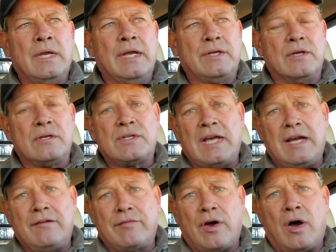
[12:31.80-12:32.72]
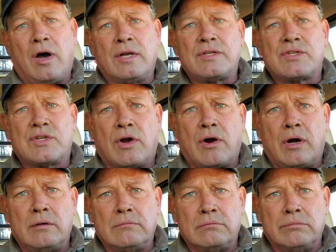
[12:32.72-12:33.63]
it does have the hot
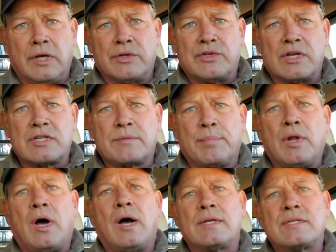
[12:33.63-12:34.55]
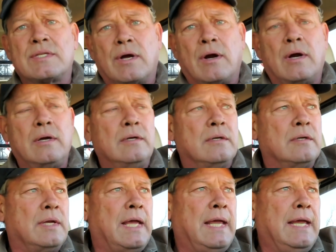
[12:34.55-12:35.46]
start, adjustable hot start,
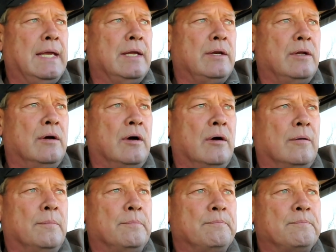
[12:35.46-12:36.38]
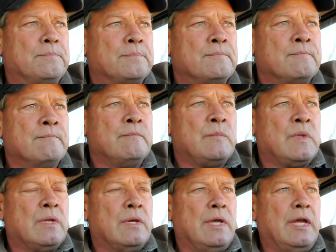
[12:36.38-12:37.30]
and
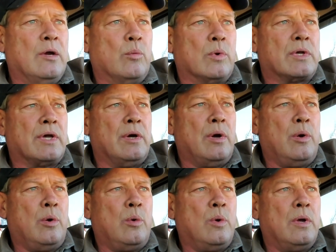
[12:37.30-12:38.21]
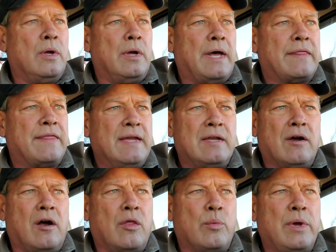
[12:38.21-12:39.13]
it will go, I think,
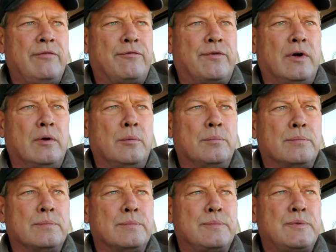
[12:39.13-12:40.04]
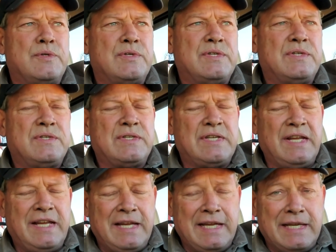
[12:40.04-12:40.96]
all the way from
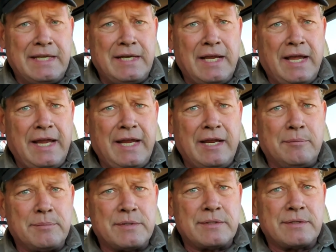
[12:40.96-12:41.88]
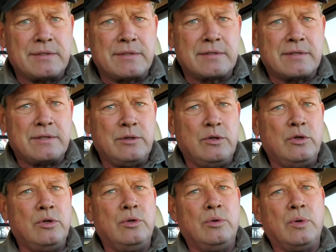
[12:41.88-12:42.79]
10 amps
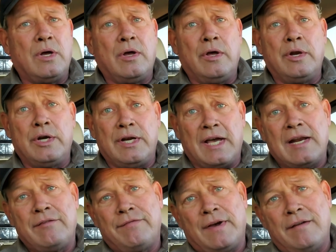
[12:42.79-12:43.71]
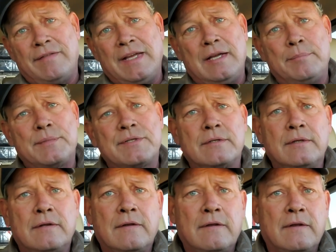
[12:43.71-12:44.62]
to 195 amps.
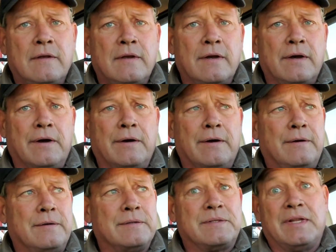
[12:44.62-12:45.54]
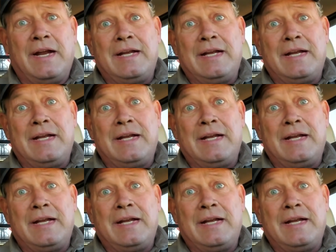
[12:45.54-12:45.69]
So